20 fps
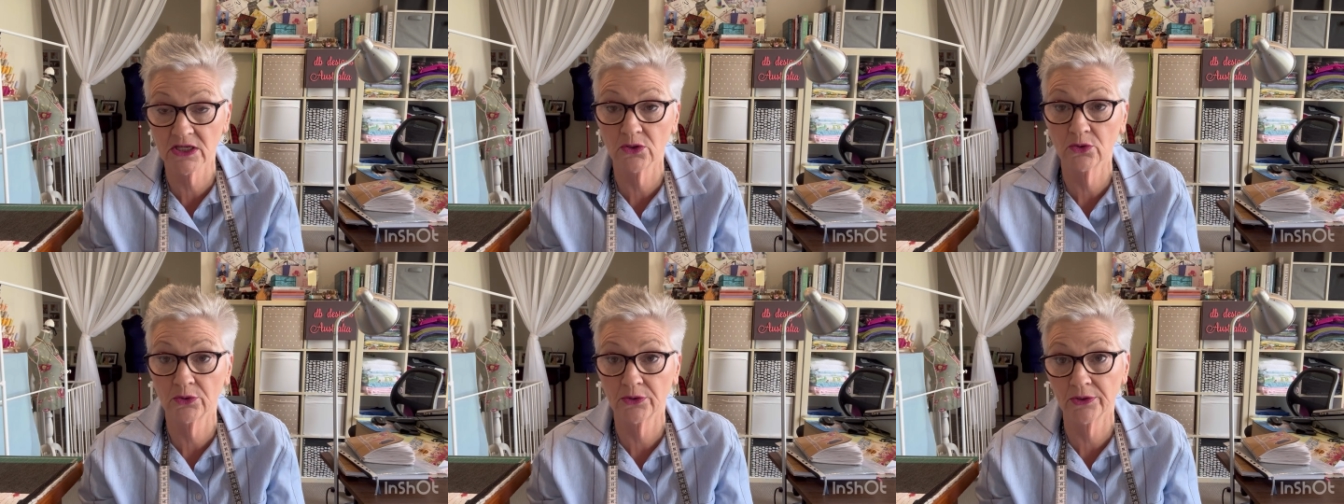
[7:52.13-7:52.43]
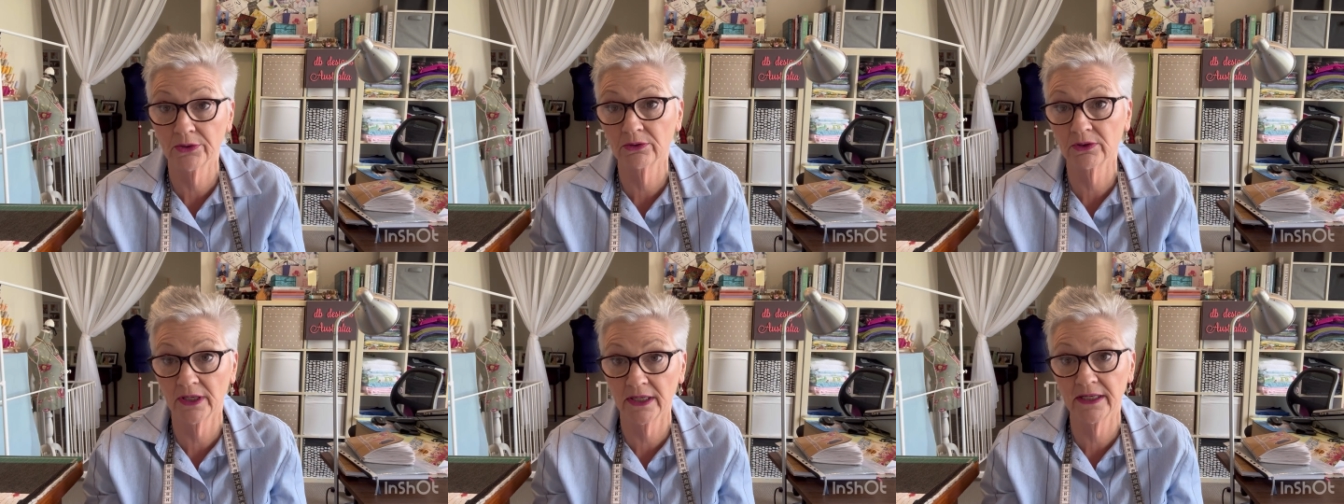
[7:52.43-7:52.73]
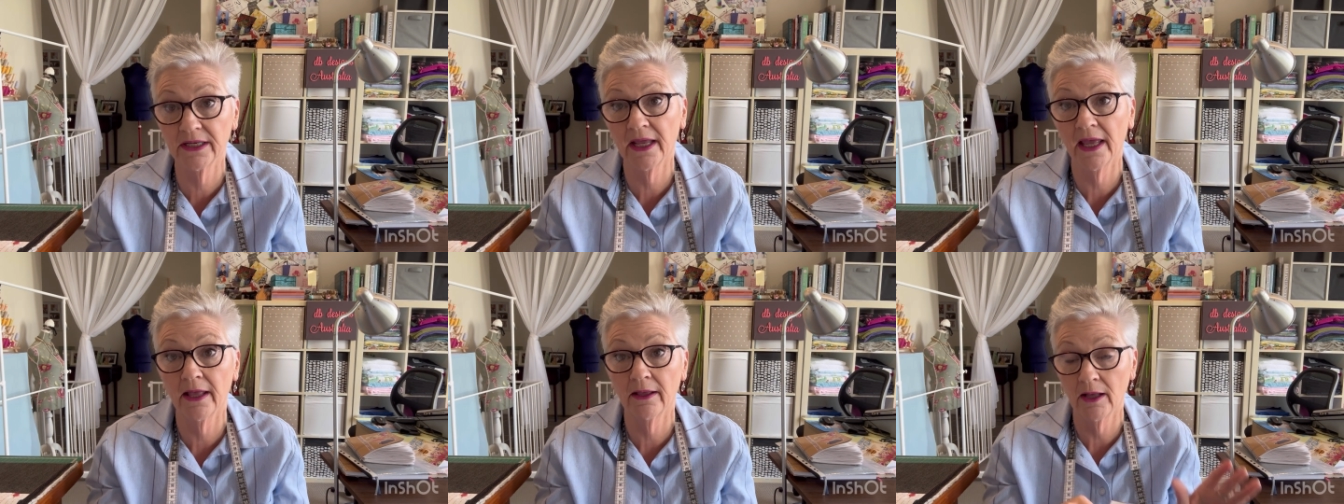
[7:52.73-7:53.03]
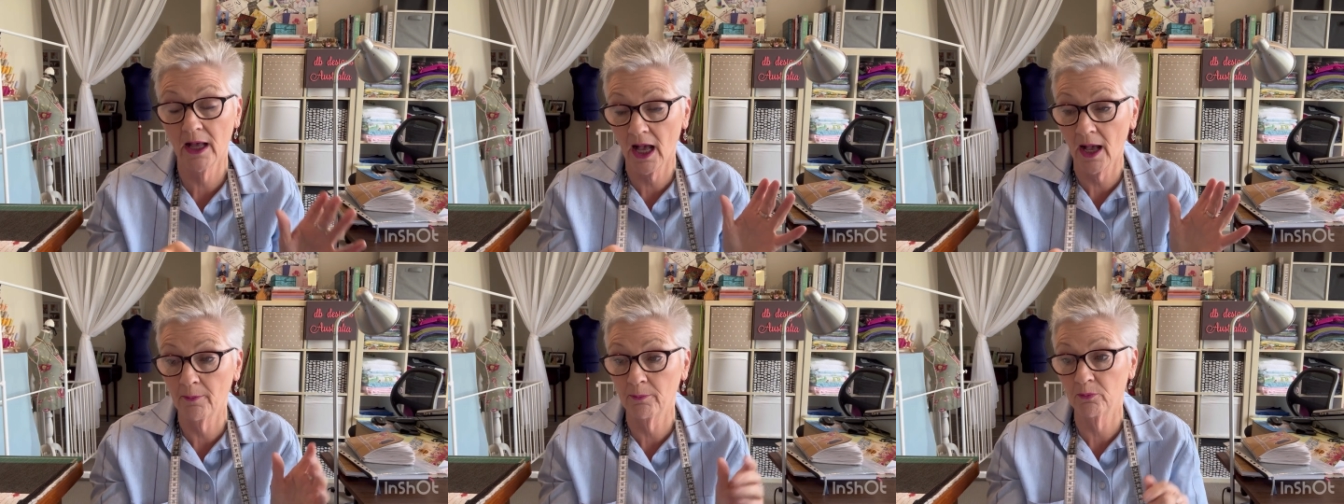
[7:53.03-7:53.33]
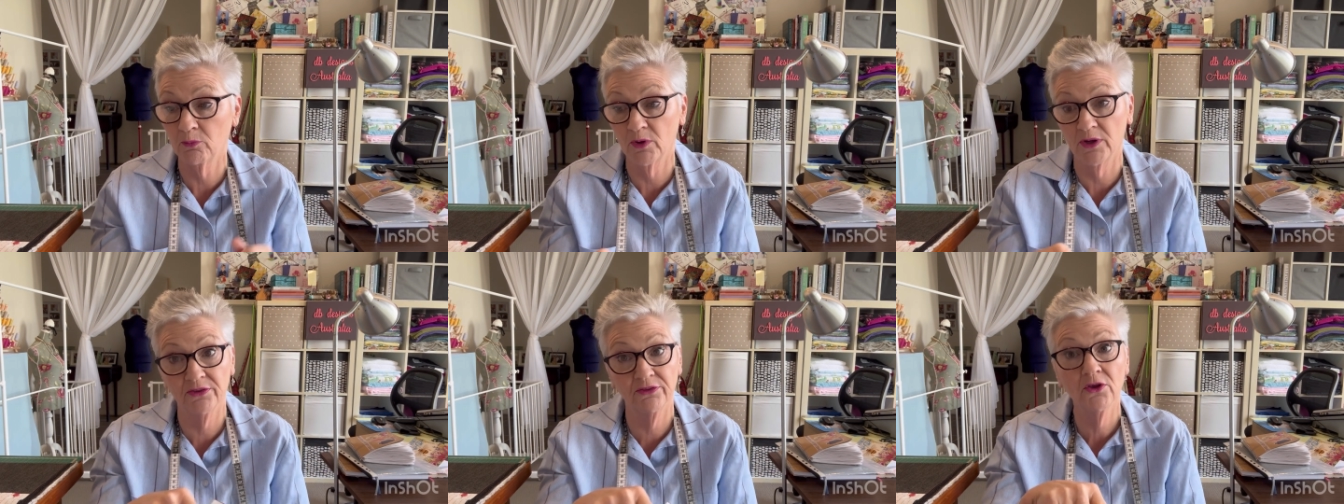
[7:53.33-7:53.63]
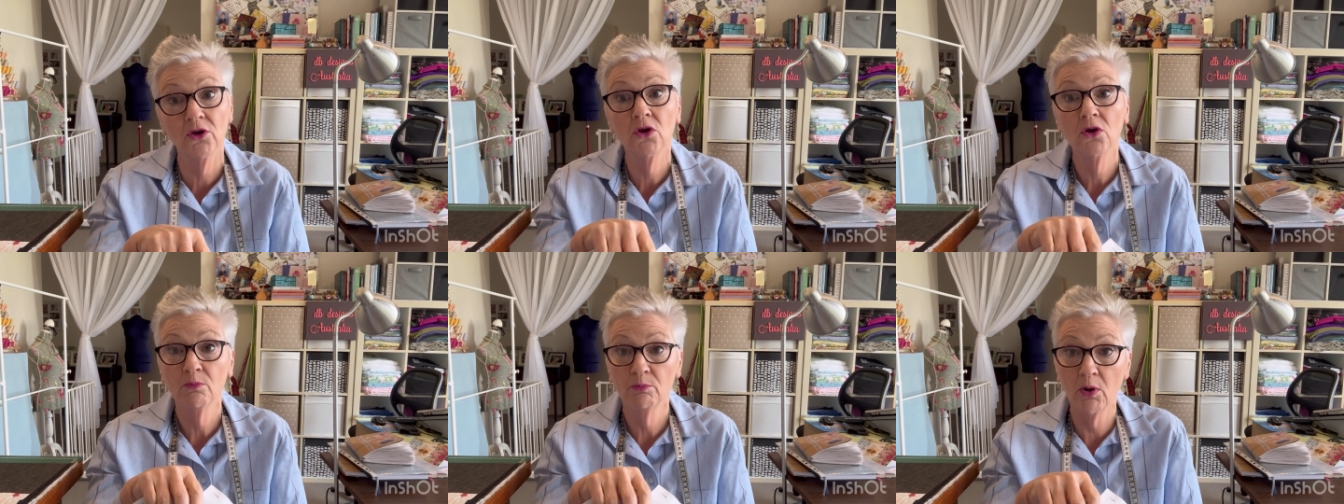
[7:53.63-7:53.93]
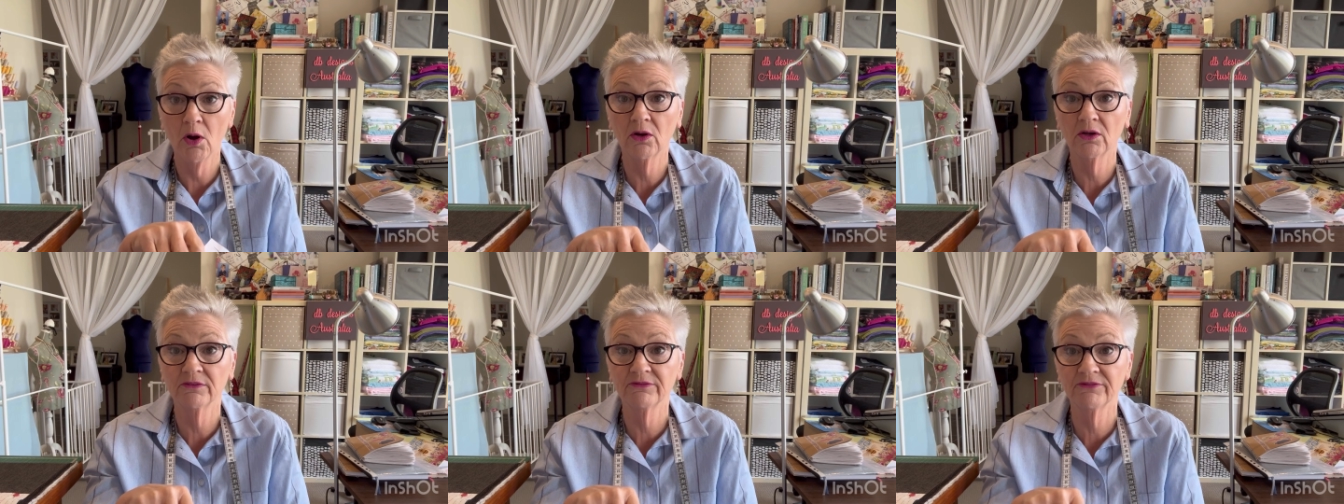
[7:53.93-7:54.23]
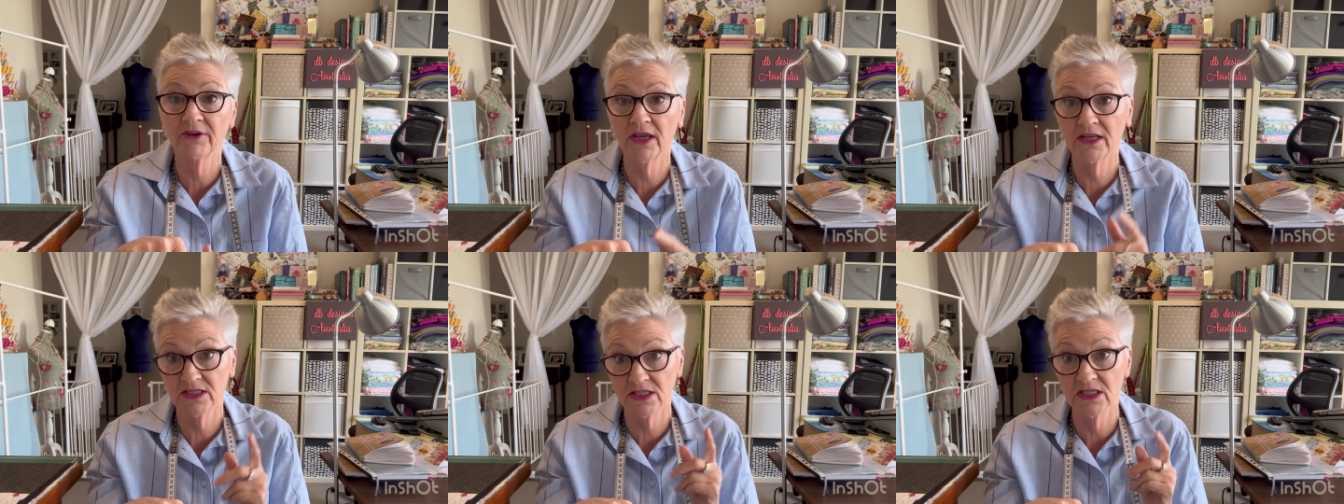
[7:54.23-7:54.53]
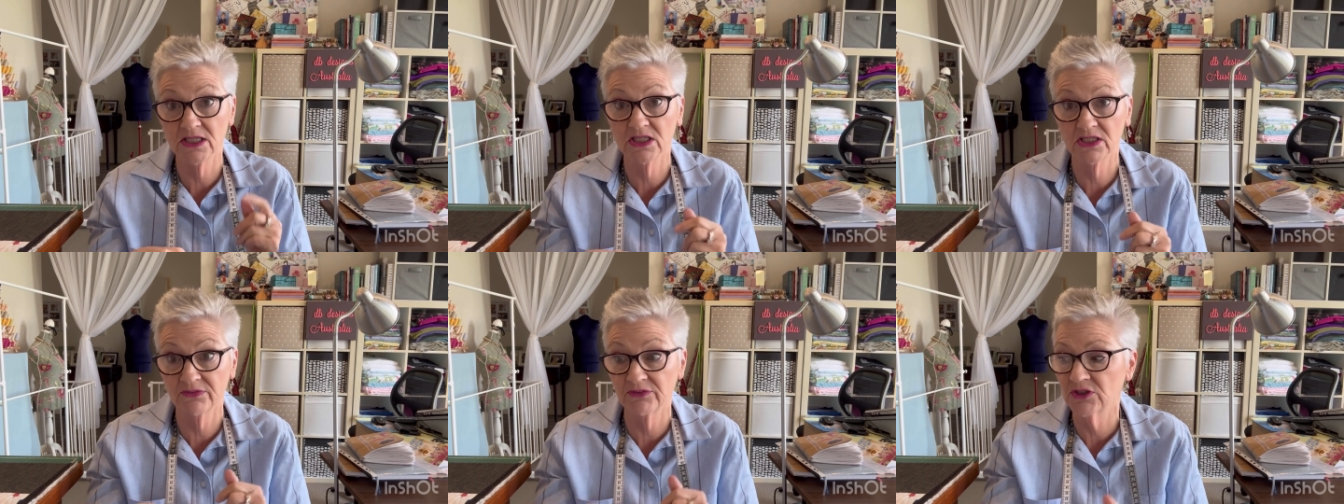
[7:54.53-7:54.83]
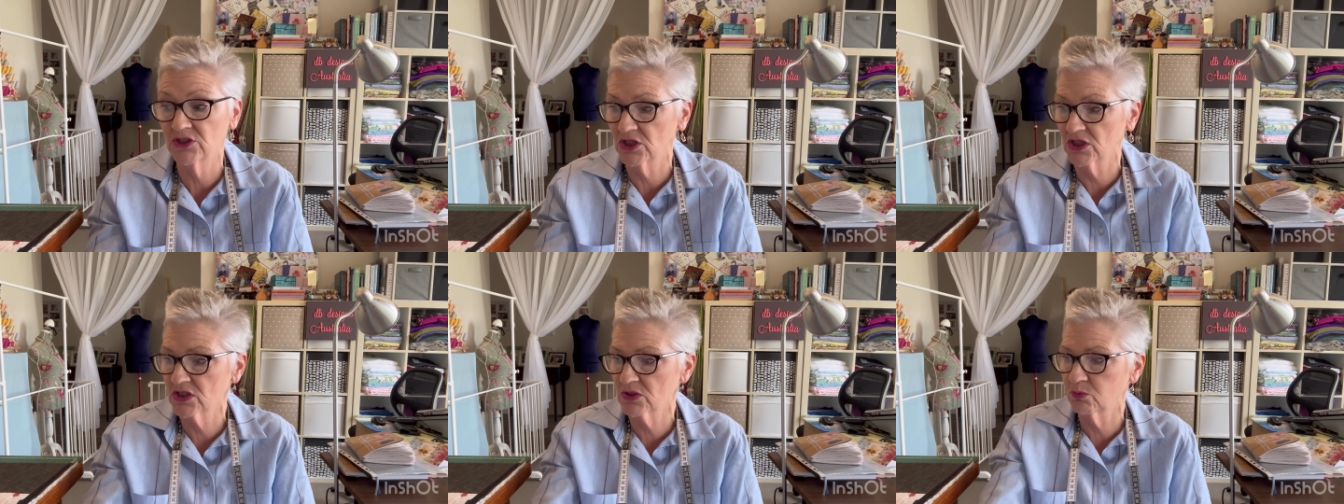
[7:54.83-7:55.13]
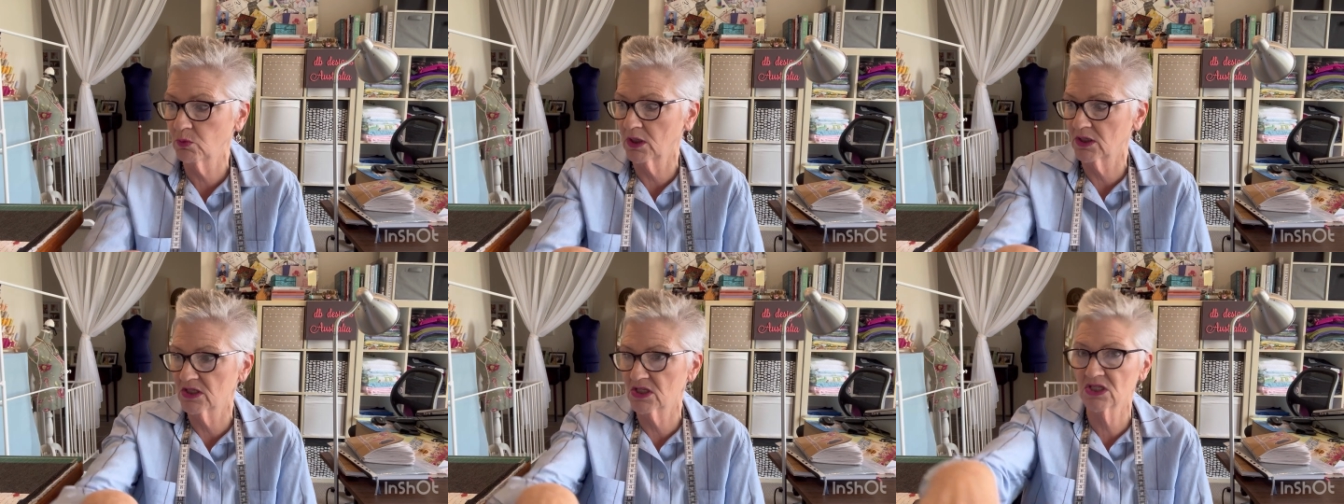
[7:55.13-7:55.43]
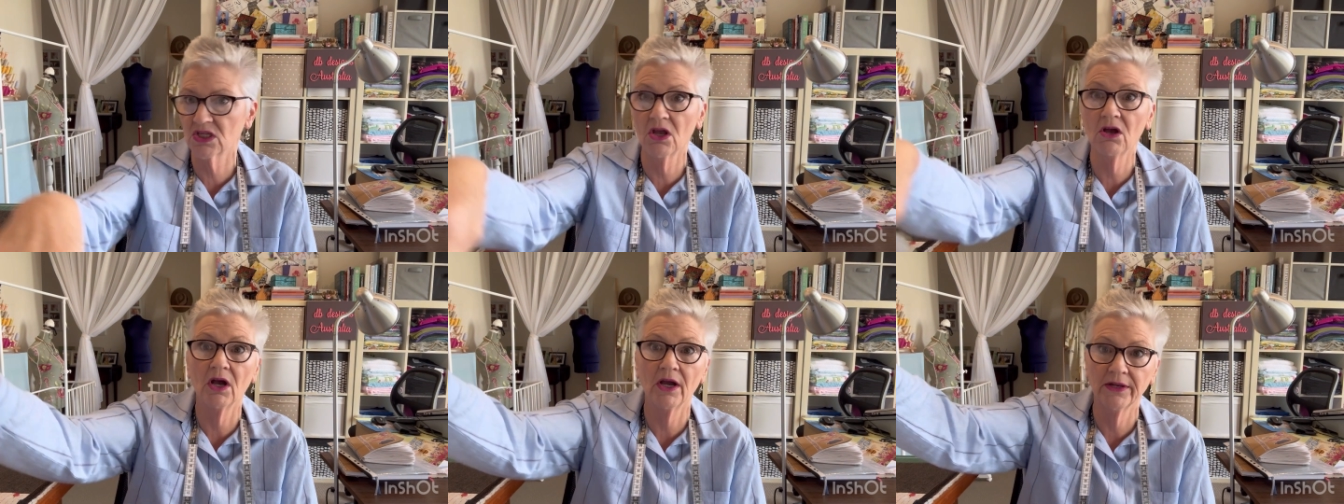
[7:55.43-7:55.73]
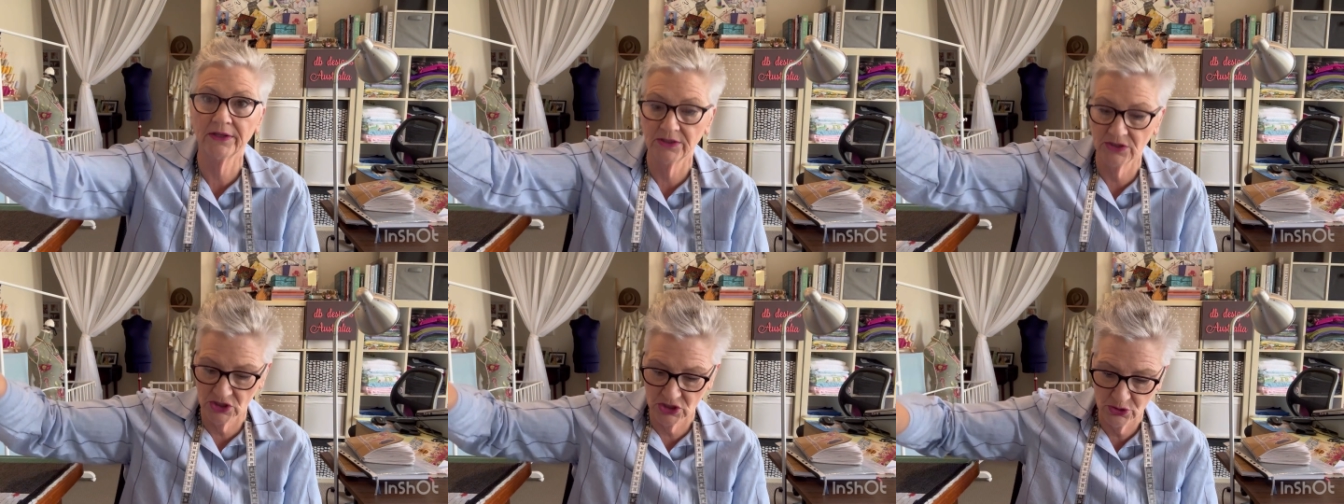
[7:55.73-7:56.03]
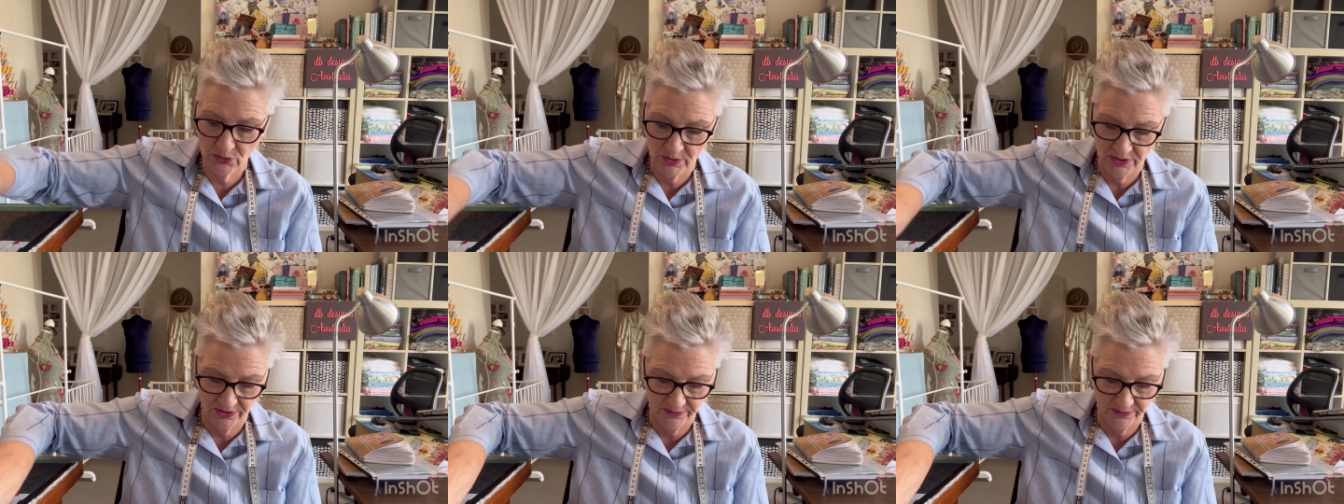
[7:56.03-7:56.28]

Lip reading: or you'll end up with pocket facings for just one side and two of